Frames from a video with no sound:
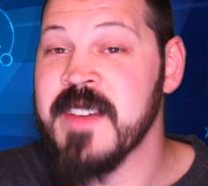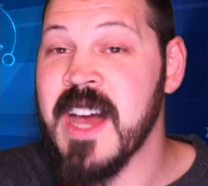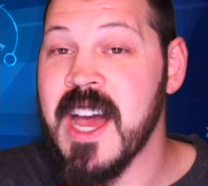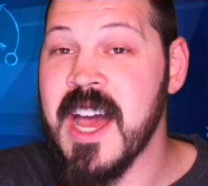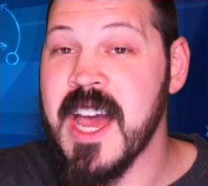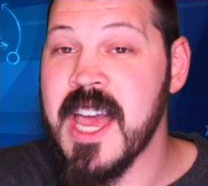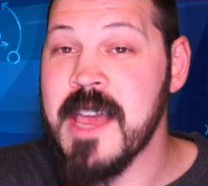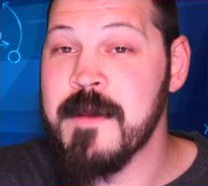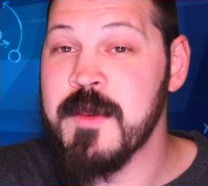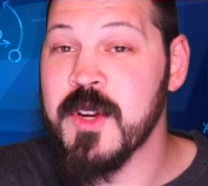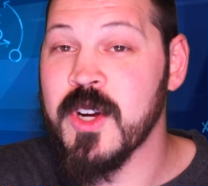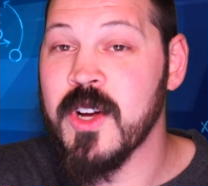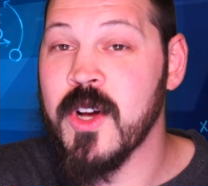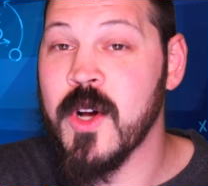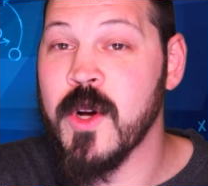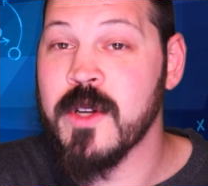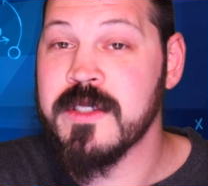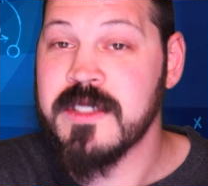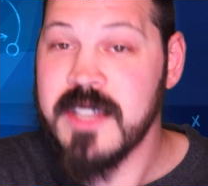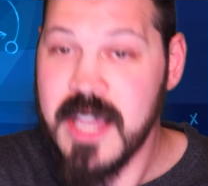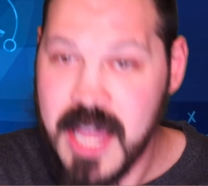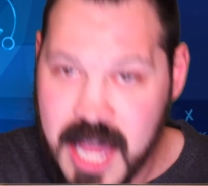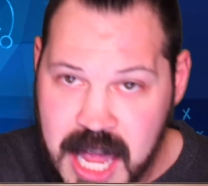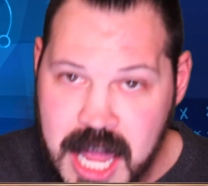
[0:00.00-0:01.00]
I am your
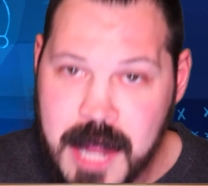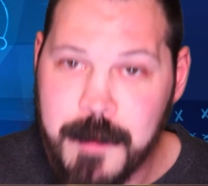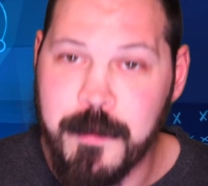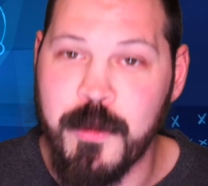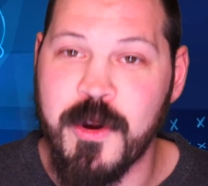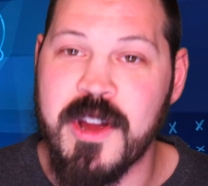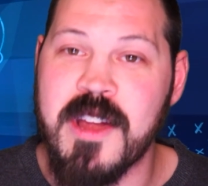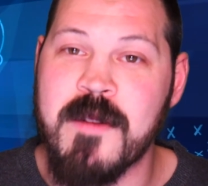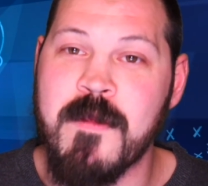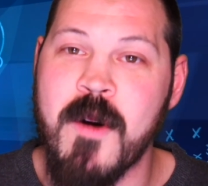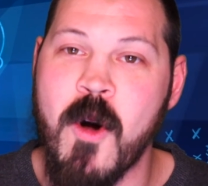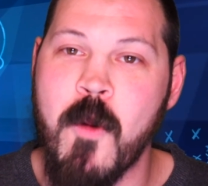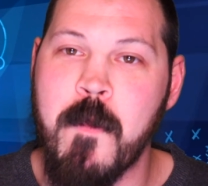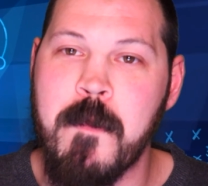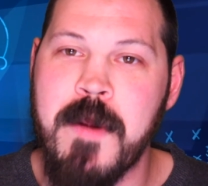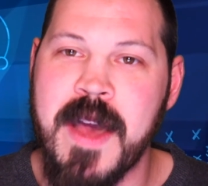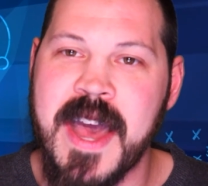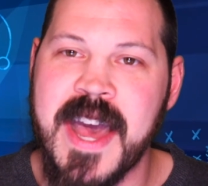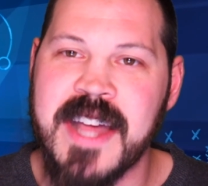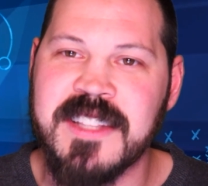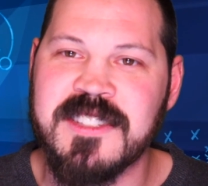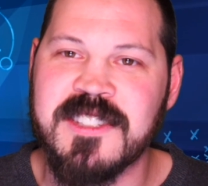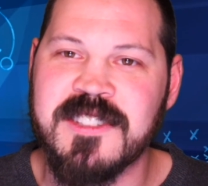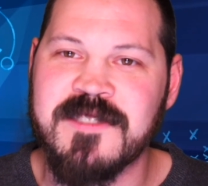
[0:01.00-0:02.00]
host, Abraham
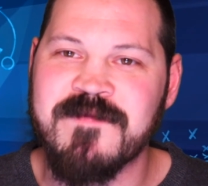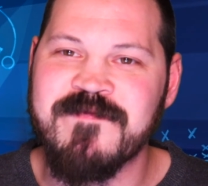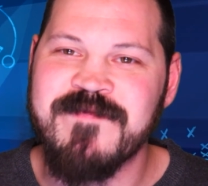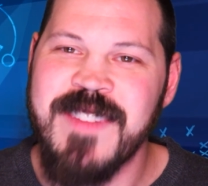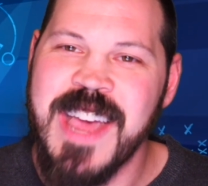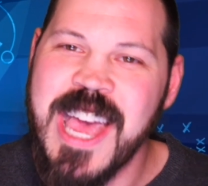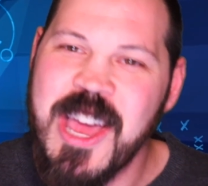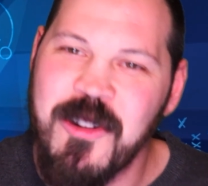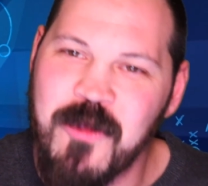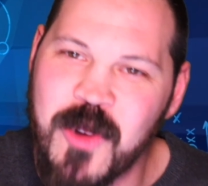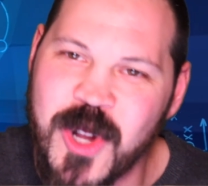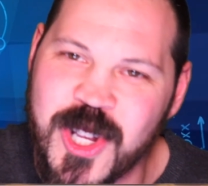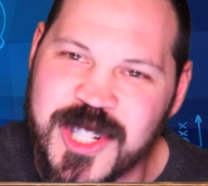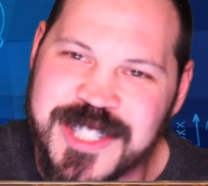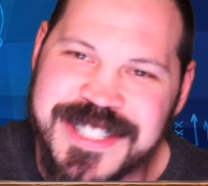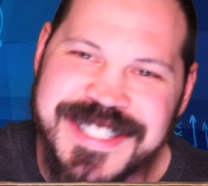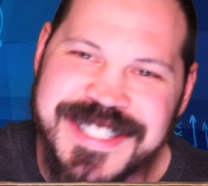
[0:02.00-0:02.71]
Opatz, and we'll